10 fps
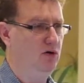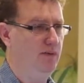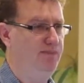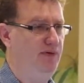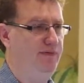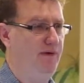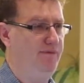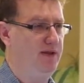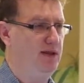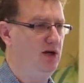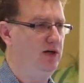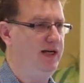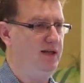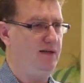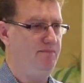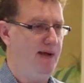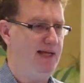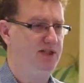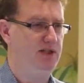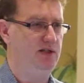called proof of authority that
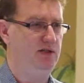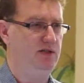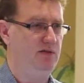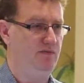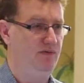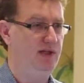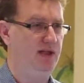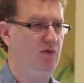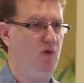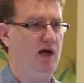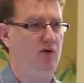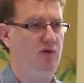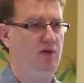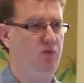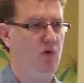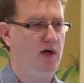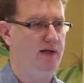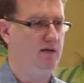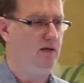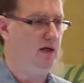matches really well with
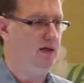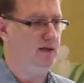what